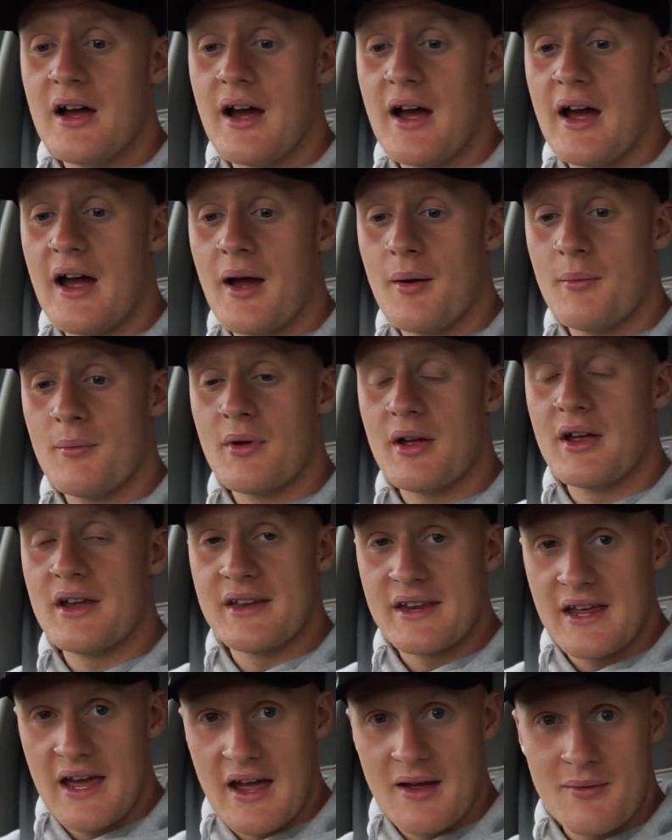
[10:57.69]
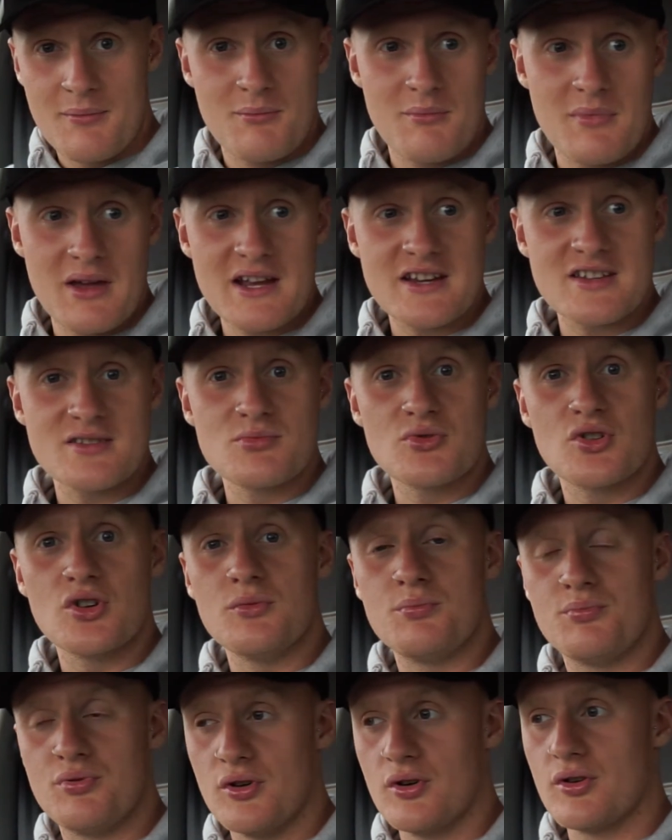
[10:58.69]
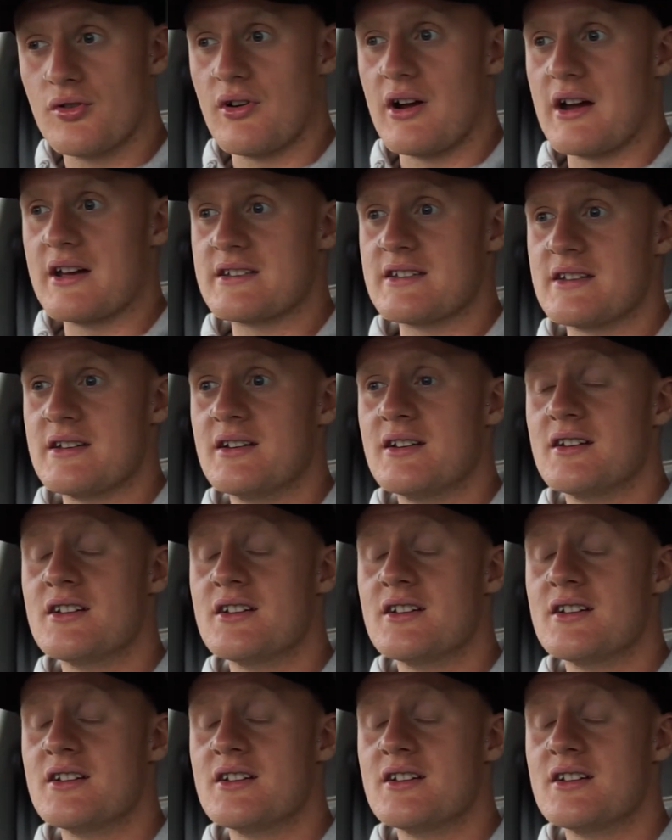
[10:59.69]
and yeah, make some good progress.